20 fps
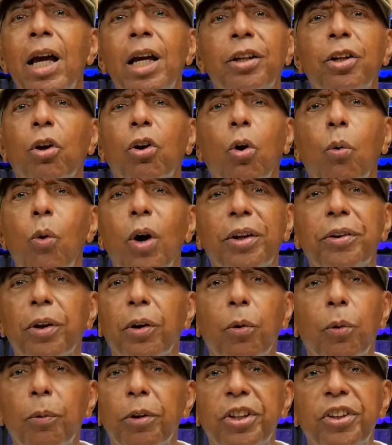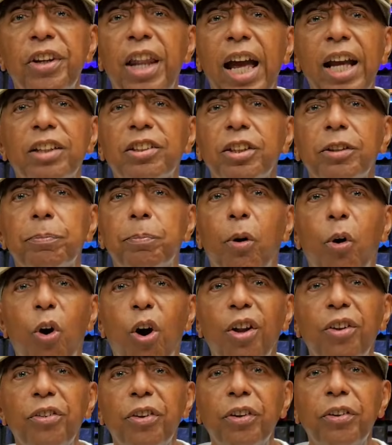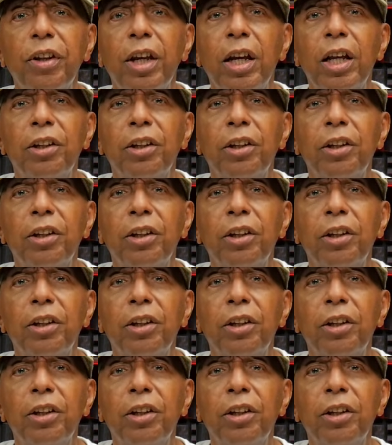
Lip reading: don't know what snakes is poisonous,